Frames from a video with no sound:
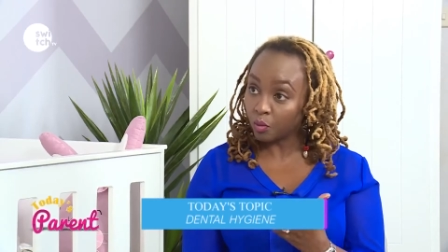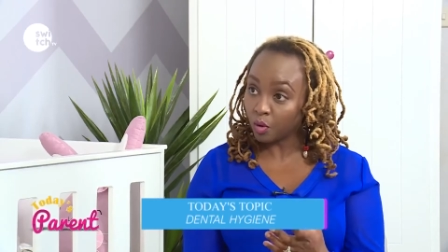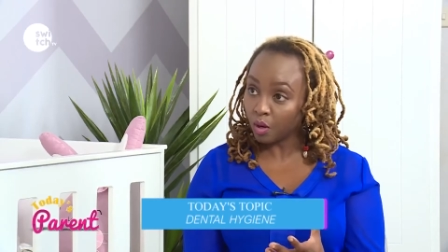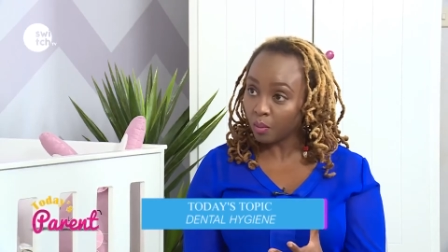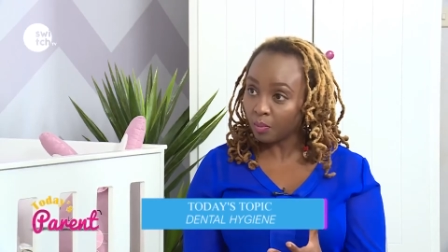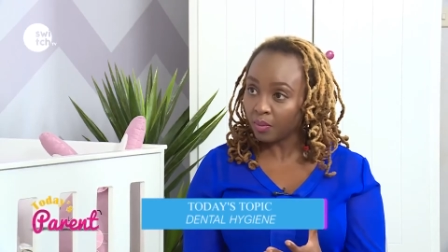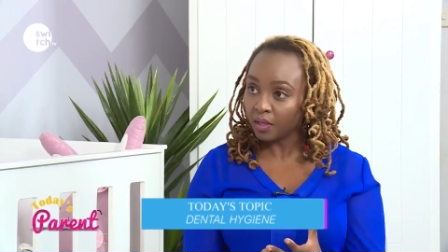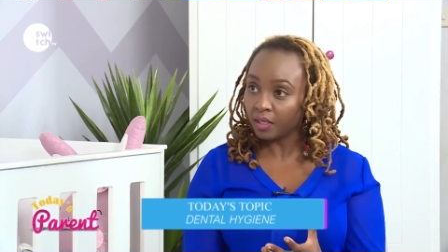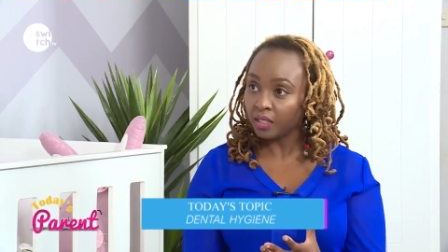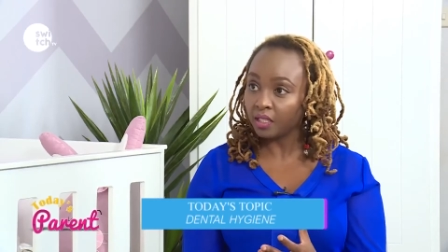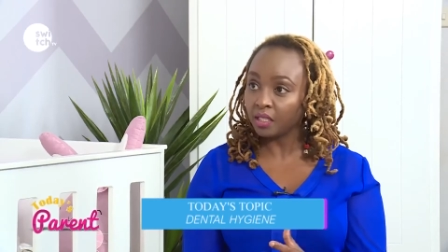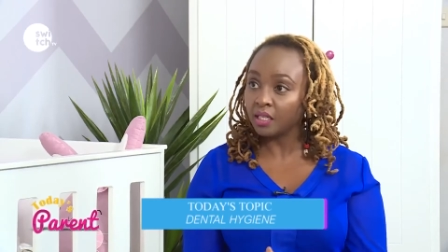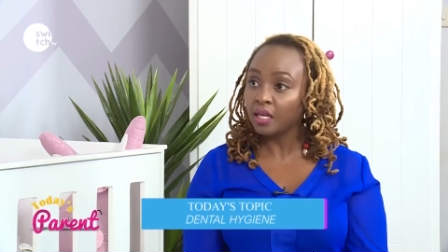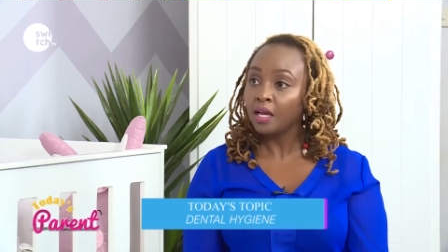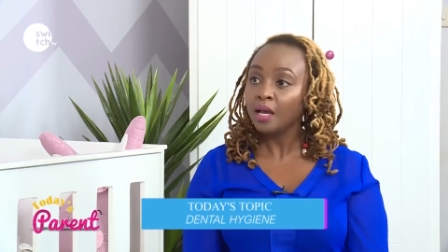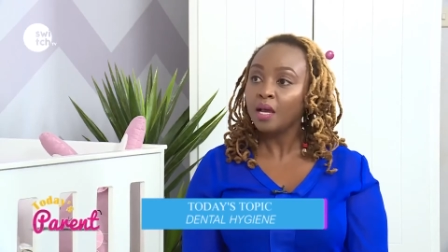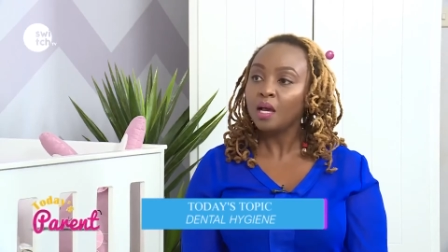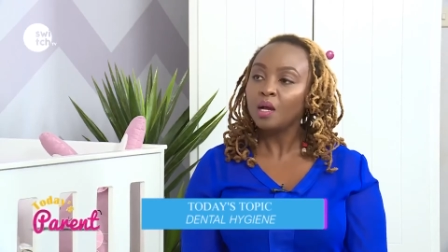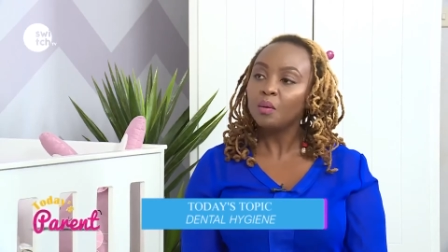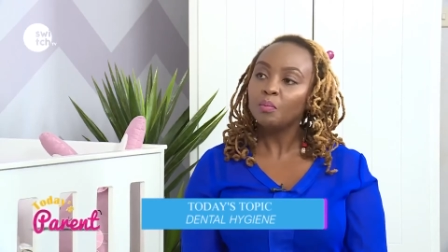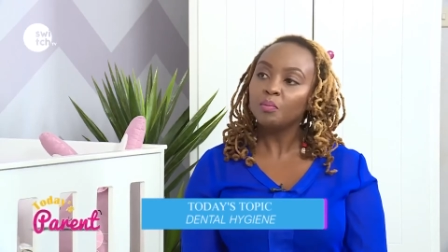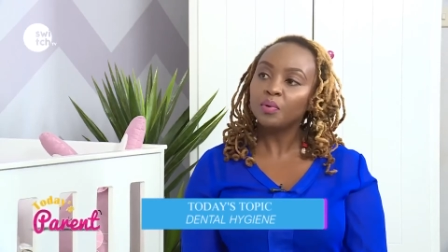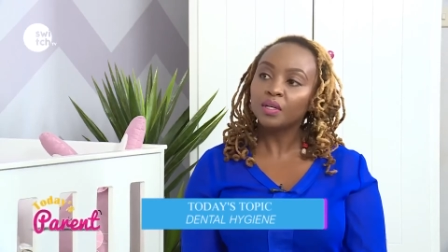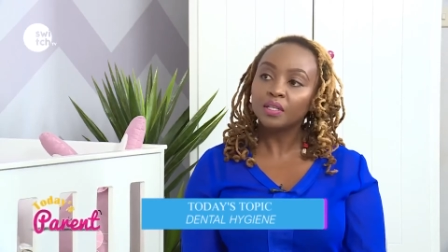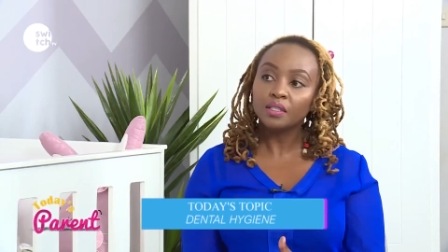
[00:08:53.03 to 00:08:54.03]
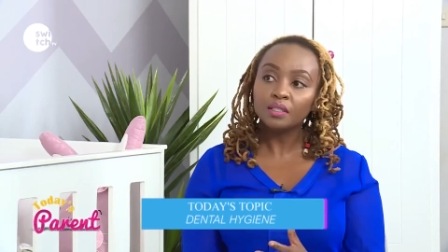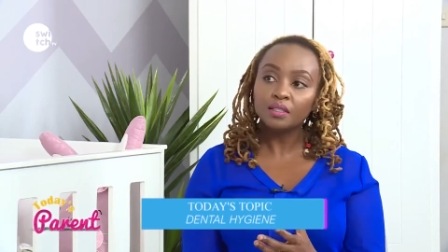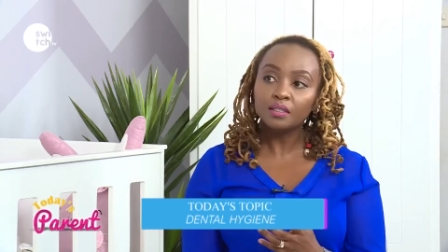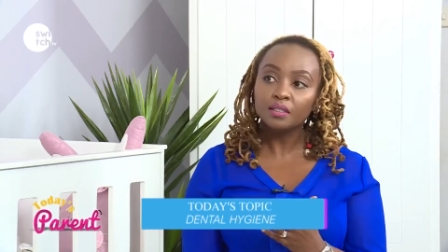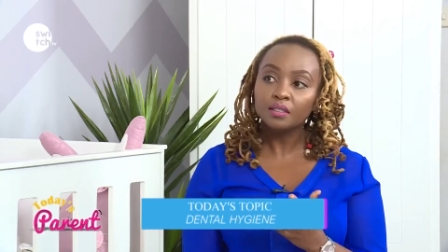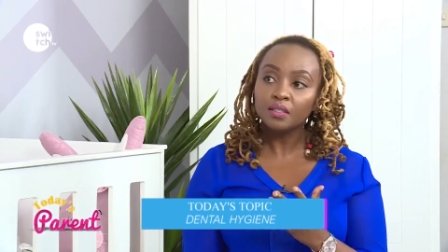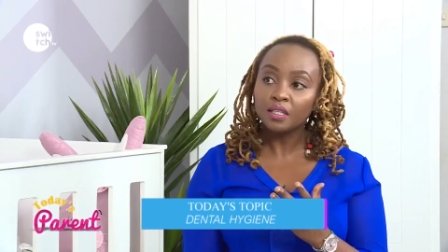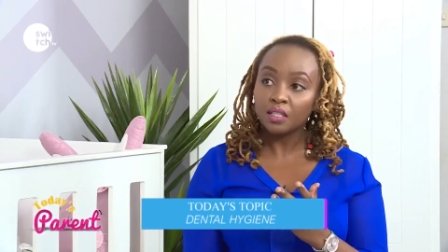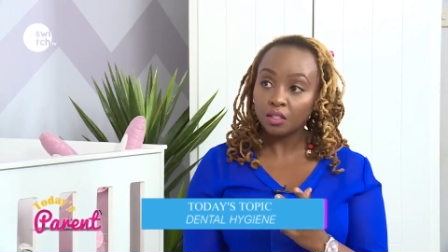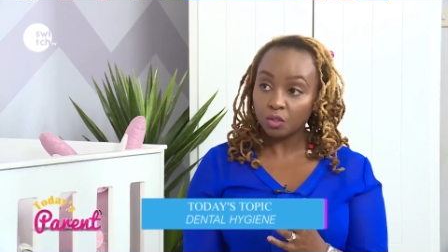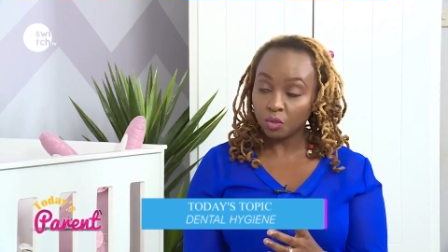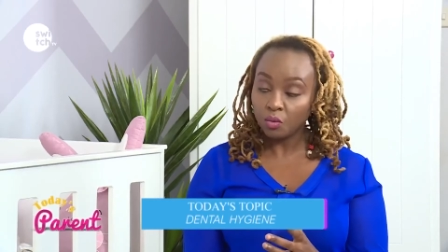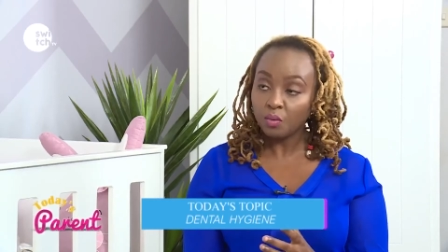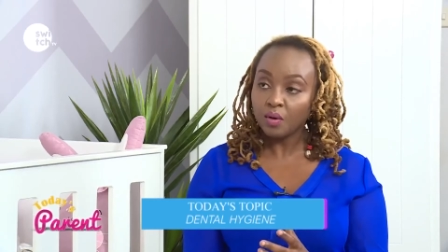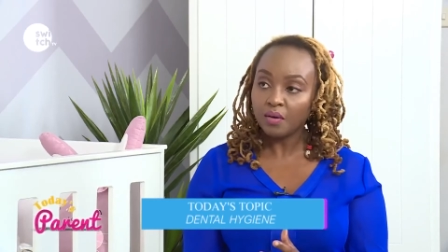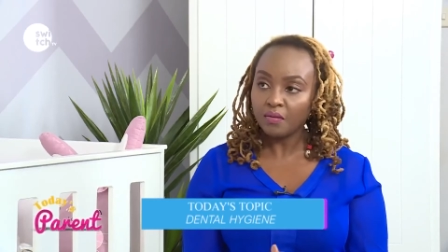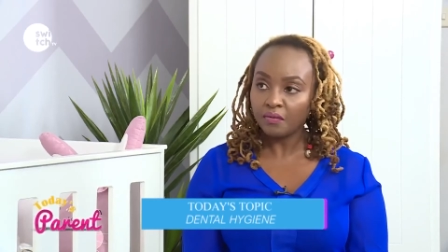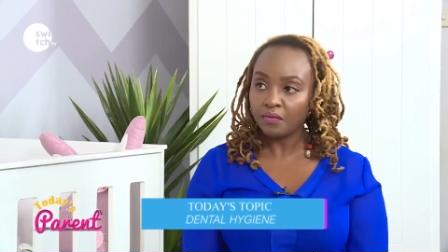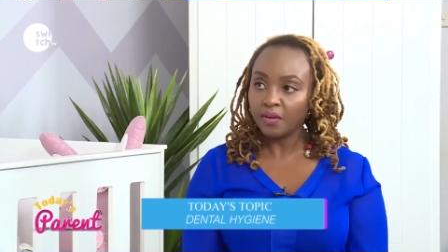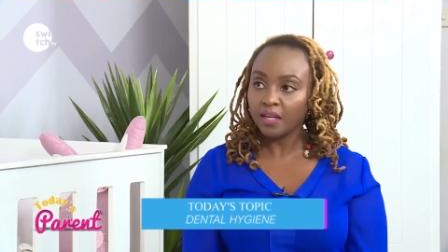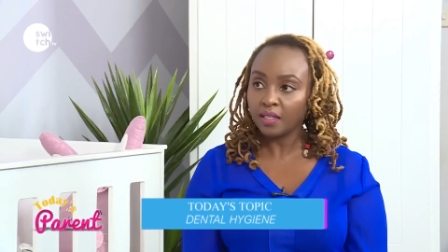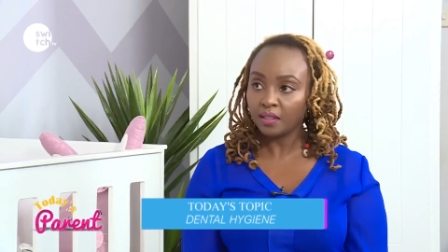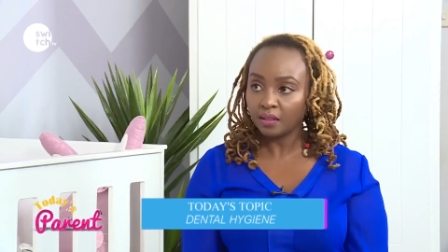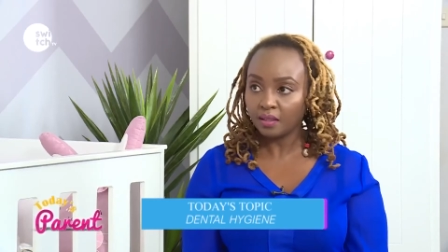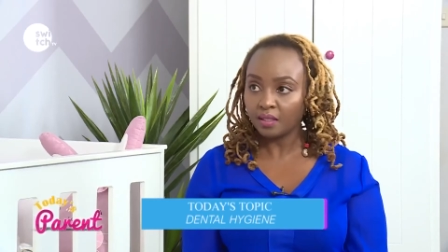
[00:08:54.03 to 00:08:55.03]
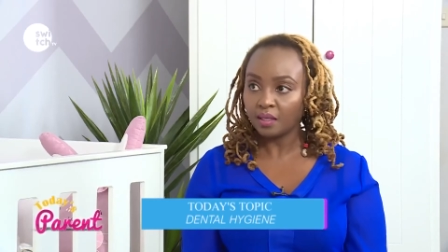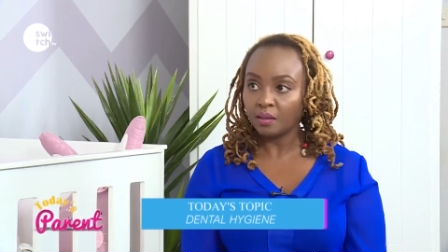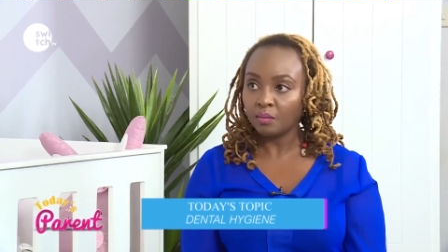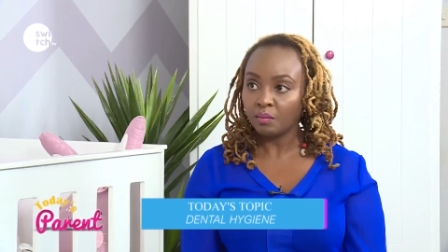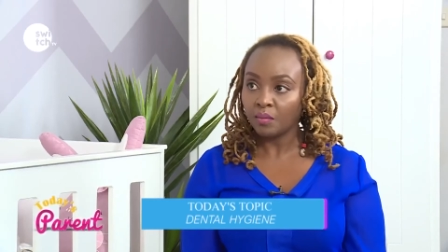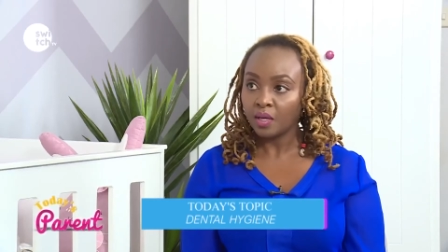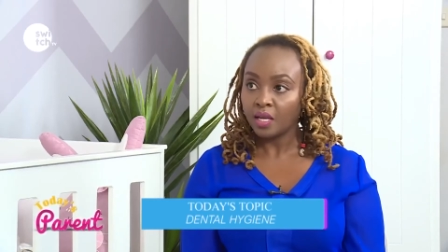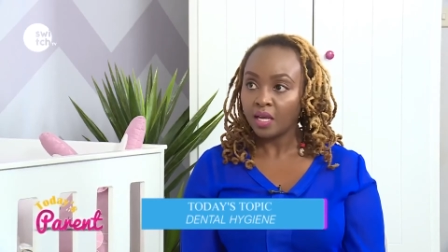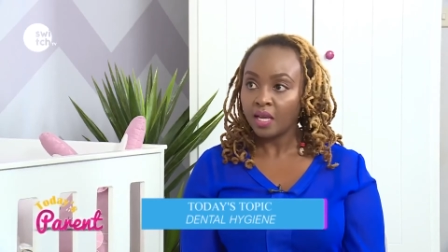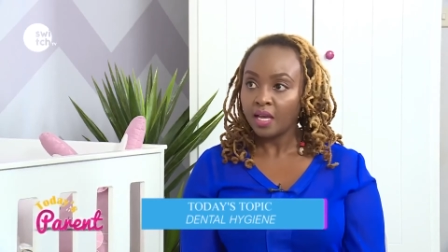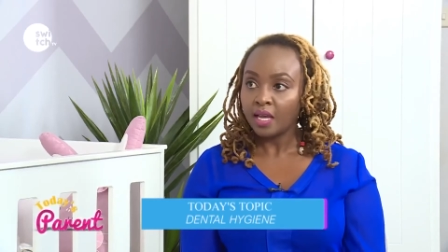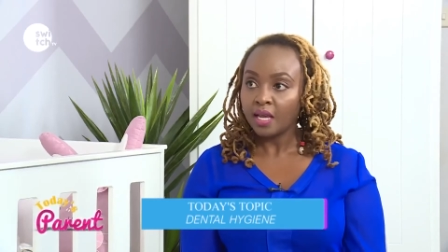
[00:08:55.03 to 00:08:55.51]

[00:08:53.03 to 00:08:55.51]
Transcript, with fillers: properly, but they do affect them.